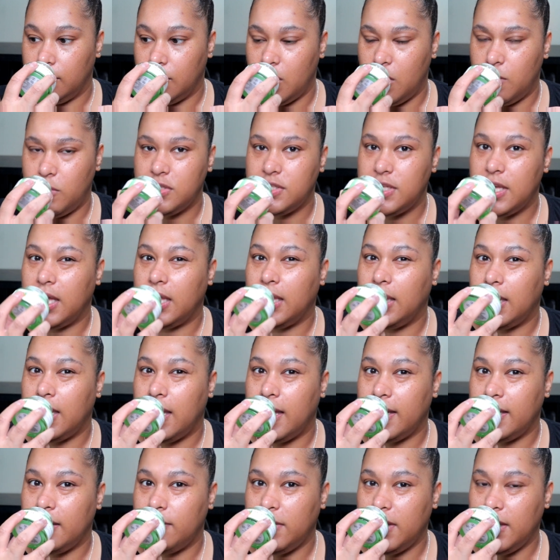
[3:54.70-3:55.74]
almost like a
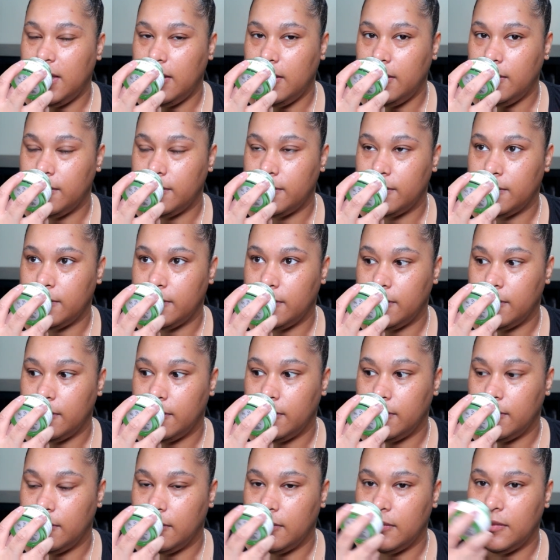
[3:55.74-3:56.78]
limey.
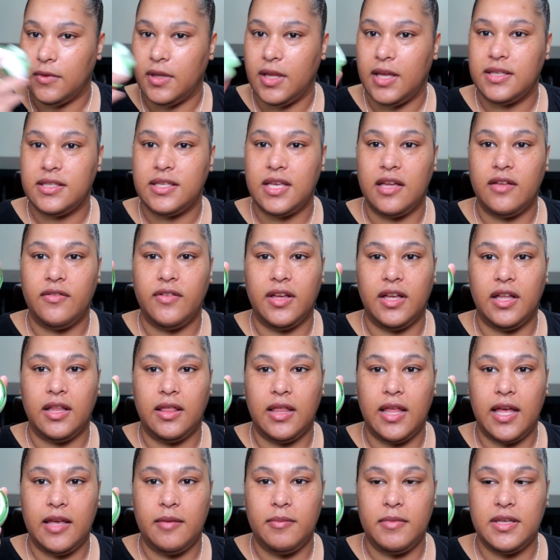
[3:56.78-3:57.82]
It has kind of like a
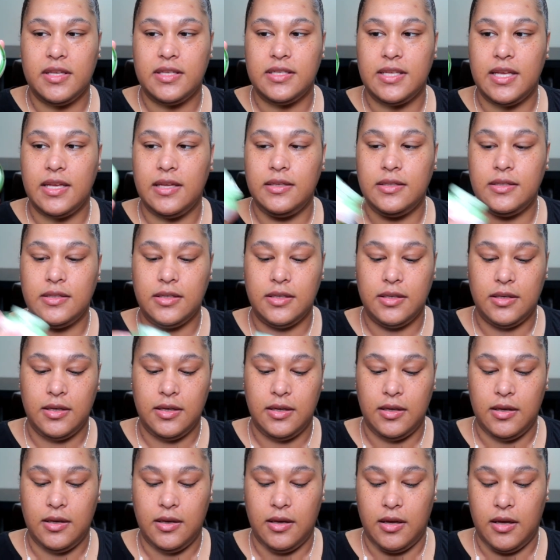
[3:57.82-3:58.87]
limey scent.
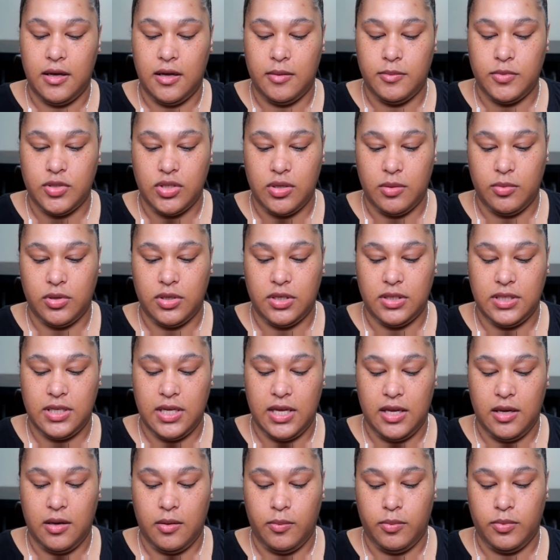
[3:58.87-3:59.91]
So I'm going to
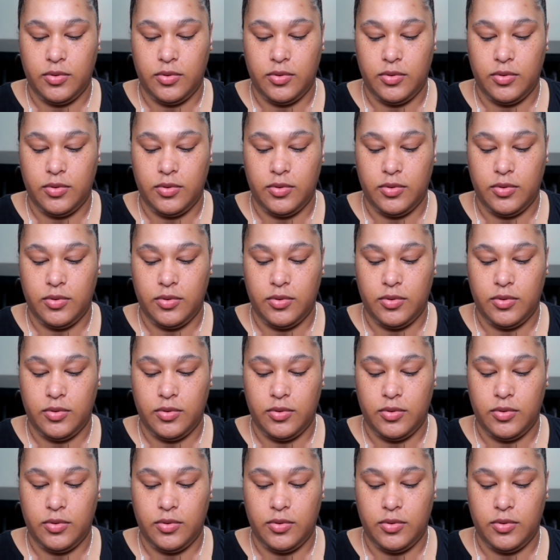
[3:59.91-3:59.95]
take